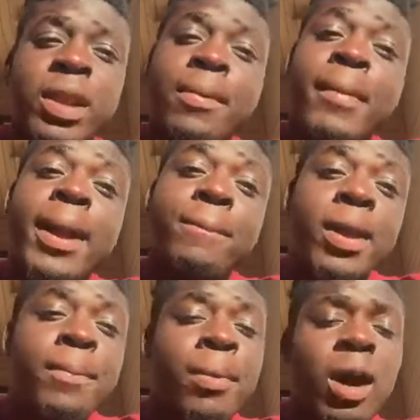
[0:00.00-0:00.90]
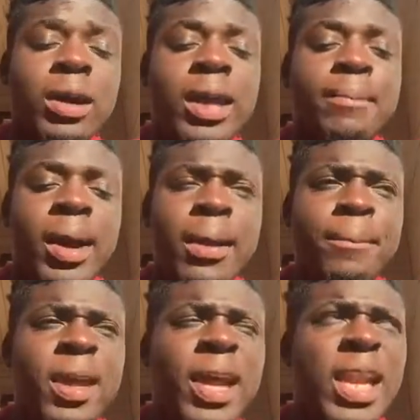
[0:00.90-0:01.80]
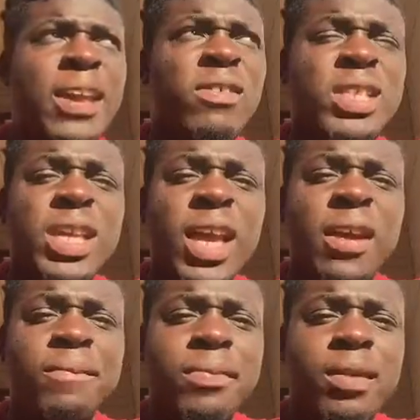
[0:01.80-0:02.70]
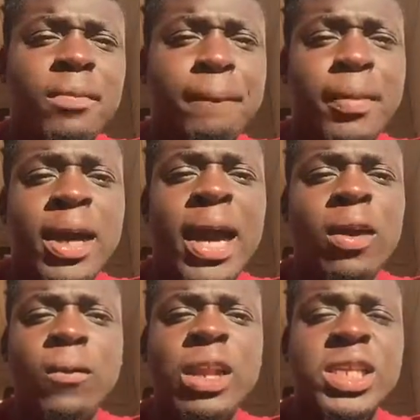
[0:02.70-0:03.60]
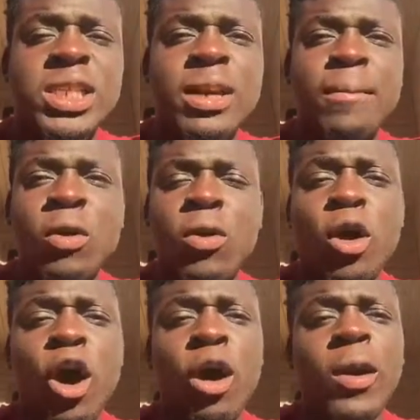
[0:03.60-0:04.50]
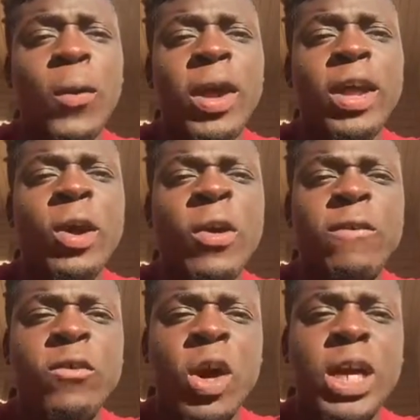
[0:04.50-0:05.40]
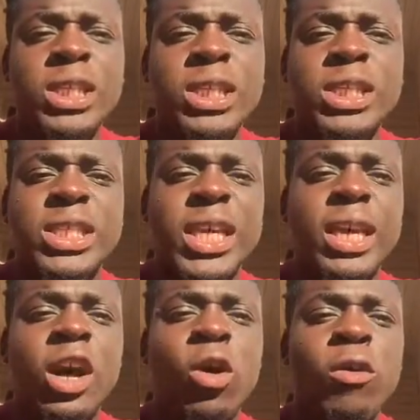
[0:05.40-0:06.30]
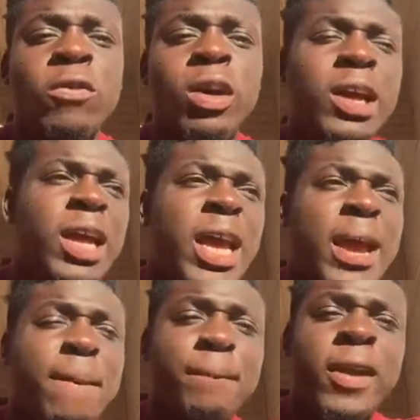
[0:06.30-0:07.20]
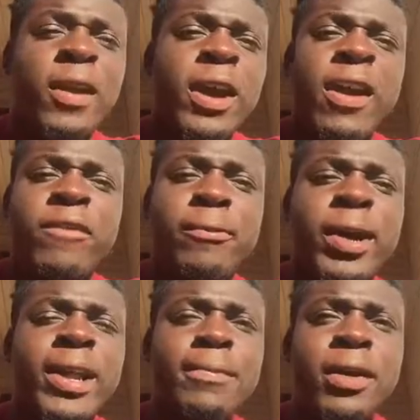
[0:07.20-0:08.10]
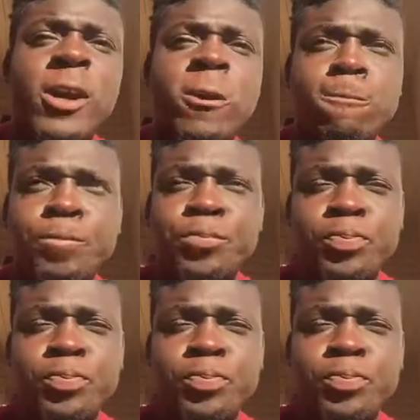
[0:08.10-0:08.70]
They might beat Cleveland tonight, but I don't really see them going all the way, going far to take it over and beat everybody, man.